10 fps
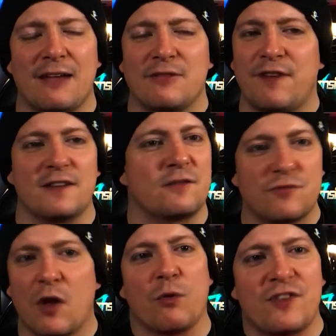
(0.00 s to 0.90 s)
In fact,
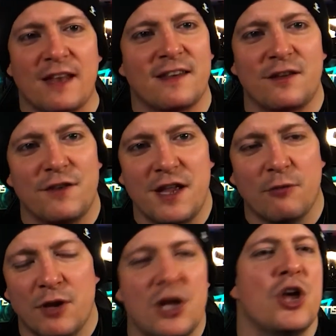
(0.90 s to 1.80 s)
don't watch the end of this video.
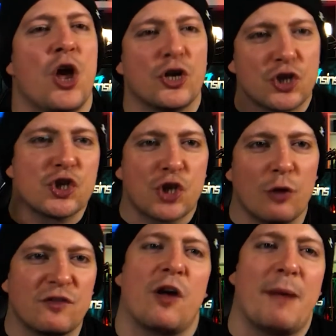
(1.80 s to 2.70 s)
Go
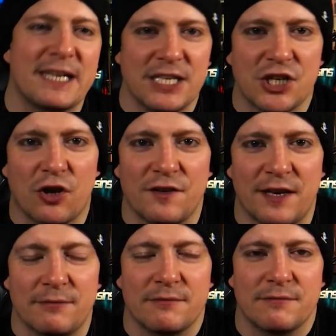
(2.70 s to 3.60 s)
start making your
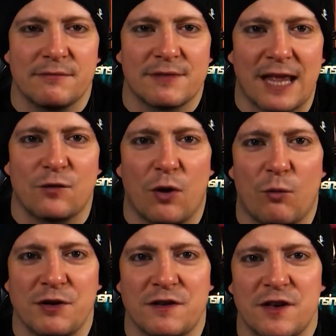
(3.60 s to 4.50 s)
content. That's what I
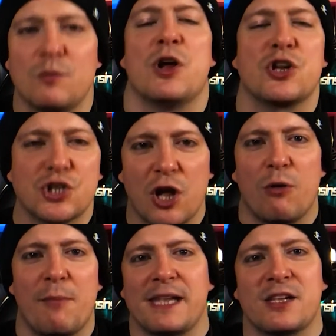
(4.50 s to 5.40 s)
want you to do. Go
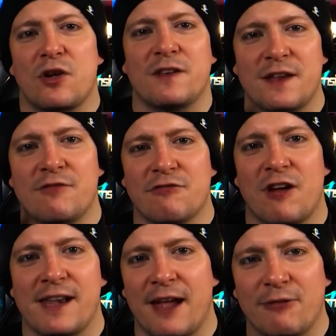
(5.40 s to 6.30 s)
and make your content
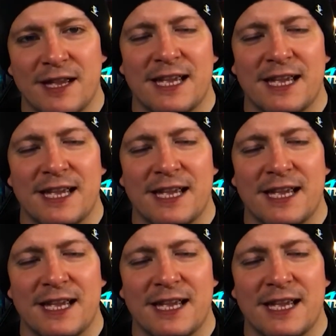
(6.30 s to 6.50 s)
right now.